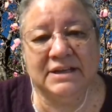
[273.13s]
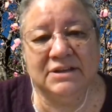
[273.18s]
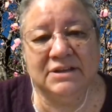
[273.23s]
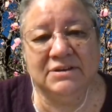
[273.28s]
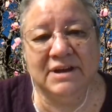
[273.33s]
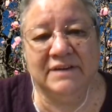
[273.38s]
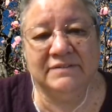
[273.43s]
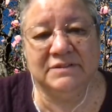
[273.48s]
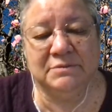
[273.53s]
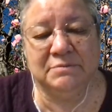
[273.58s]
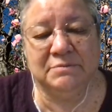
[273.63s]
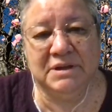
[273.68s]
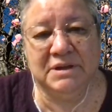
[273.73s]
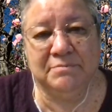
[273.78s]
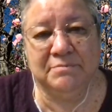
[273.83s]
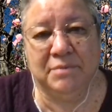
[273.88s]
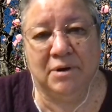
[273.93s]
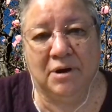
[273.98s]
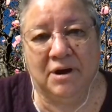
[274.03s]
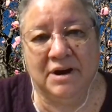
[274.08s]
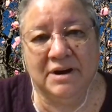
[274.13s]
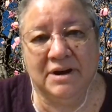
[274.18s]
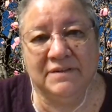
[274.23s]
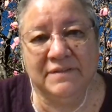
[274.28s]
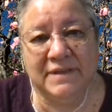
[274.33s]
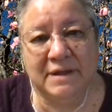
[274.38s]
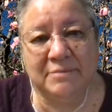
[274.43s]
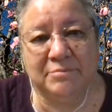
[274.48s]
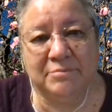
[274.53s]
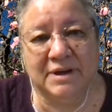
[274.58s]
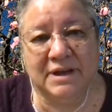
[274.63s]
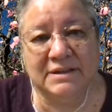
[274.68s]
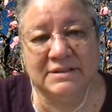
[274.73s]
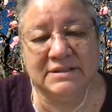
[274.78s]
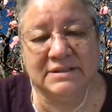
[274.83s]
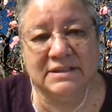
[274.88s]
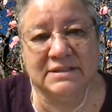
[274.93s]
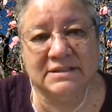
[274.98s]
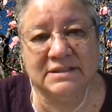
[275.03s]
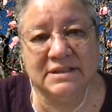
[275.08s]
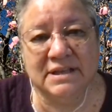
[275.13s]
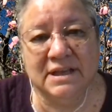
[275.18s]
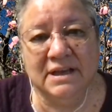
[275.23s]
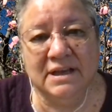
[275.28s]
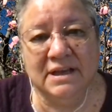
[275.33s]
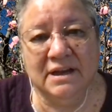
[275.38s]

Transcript: You have to be part of that process.